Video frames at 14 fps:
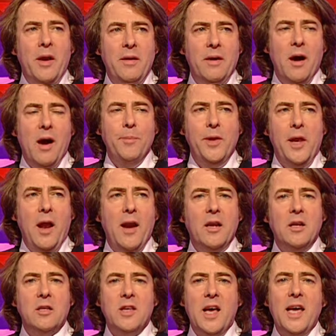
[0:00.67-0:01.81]
I'm delighted to
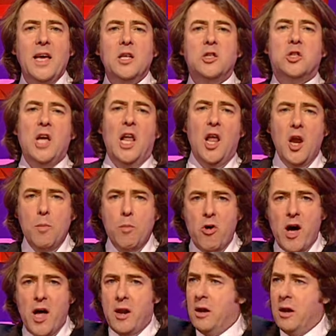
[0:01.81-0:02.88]
say it's Dylan Moran.